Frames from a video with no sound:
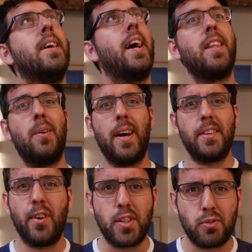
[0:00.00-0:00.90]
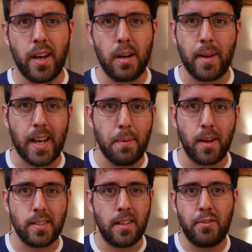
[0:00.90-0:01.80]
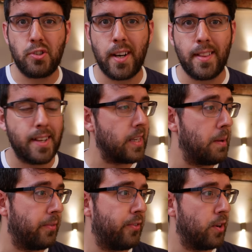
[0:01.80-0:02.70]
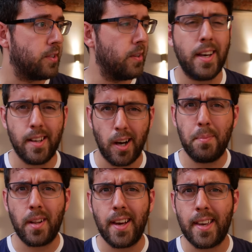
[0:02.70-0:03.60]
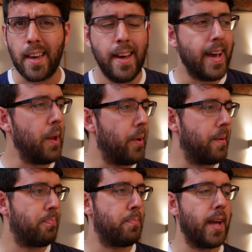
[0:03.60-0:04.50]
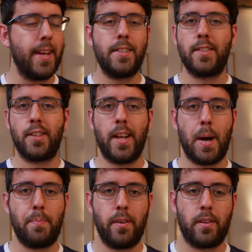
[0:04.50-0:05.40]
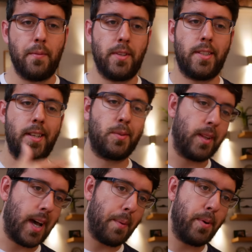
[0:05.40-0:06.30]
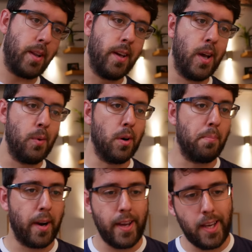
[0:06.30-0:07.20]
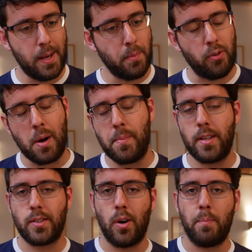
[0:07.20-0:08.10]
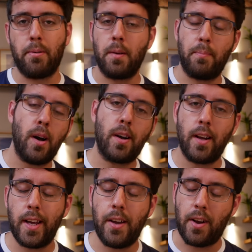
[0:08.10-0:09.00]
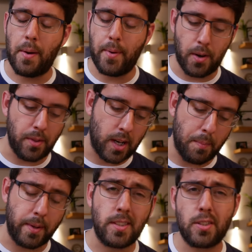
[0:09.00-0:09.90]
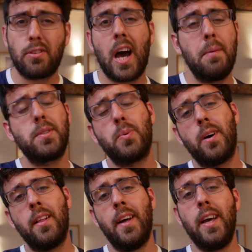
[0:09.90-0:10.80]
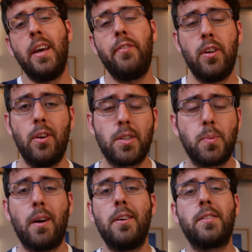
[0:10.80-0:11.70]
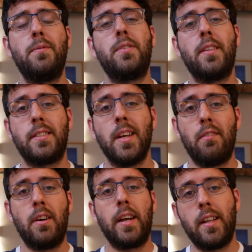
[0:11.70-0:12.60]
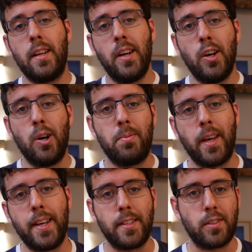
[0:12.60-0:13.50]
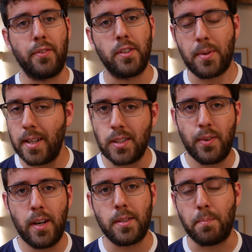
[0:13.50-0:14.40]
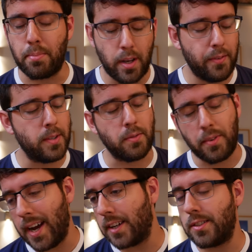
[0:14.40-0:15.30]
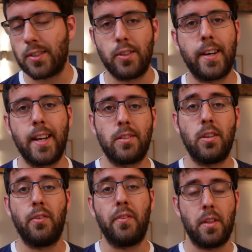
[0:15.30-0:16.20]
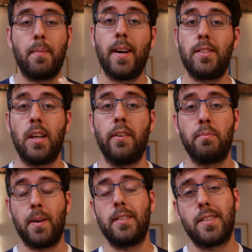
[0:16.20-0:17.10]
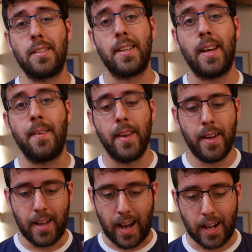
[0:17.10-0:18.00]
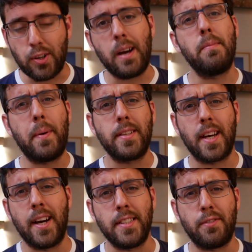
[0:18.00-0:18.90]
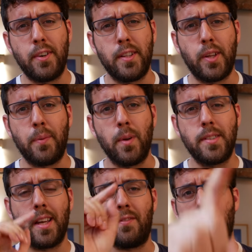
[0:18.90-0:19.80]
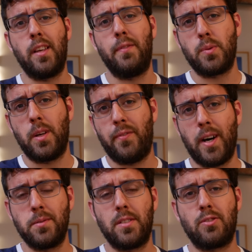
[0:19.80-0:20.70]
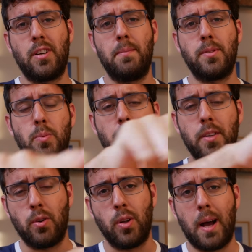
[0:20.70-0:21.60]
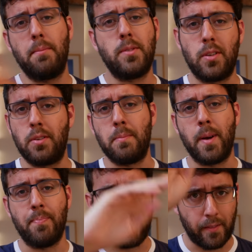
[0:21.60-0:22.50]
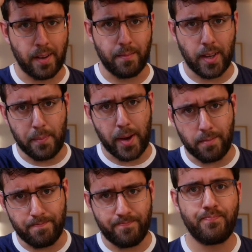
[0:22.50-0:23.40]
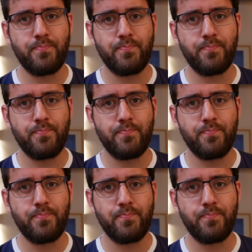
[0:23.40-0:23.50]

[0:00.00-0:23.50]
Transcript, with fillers: I don't know why I thought I'd try it on my camera because I've never tried that setting before. So yeah, I hope you like it. Anyway, Pjanic, is it going to happen? Kovacic, will it happen? Will Brahim or Roberts or Brandon Barker leave? Let me know in the comments. Subscribe as well if you're new because where else gives you this regular updated stuff on transfers and previews and reactions and all that kind of stuff other than my channel for Manchester City? I try my best, guys. I really do. Once again, thank you for 20,000 subscribers as well. You're all absolutely men. Right, in a bit.